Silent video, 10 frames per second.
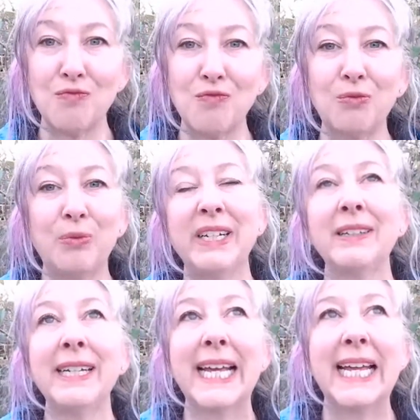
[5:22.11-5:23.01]
really
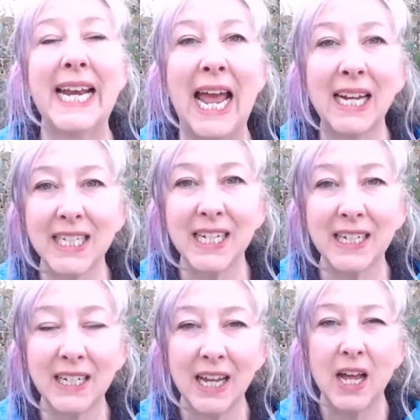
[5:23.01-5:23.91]
connecting